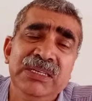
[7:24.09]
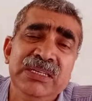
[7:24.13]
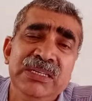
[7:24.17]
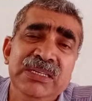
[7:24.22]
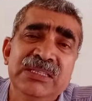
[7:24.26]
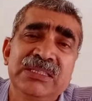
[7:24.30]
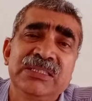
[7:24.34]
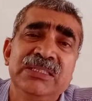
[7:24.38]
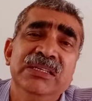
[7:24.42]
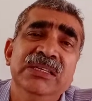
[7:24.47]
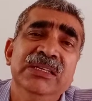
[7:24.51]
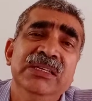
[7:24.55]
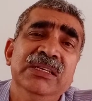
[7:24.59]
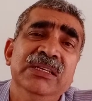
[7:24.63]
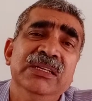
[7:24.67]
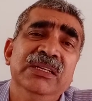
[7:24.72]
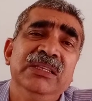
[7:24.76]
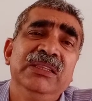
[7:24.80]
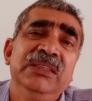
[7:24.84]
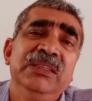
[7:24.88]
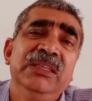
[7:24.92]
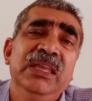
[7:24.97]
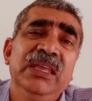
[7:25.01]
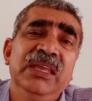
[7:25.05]

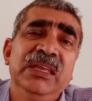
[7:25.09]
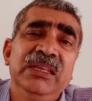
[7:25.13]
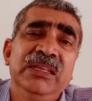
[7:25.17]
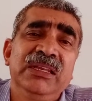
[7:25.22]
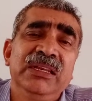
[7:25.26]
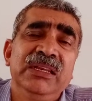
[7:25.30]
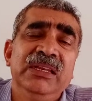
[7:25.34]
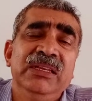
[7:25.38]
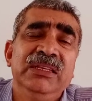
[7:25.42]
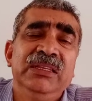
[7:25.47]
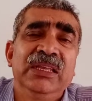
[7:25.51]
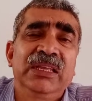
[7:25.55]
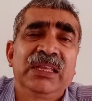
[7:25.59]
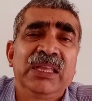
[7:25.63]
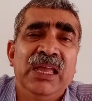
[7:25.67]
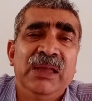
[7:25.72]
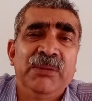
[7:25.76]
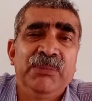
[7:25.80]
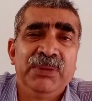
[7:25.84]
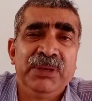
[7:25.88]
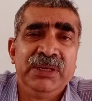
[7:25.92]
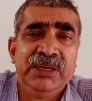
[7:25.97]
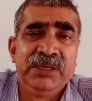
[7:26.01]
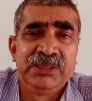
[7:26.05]
is there in the
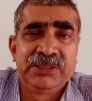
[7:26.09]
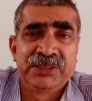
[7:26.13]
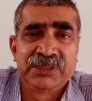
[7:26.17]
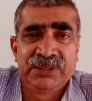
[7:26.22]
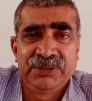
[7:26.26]
cabinet.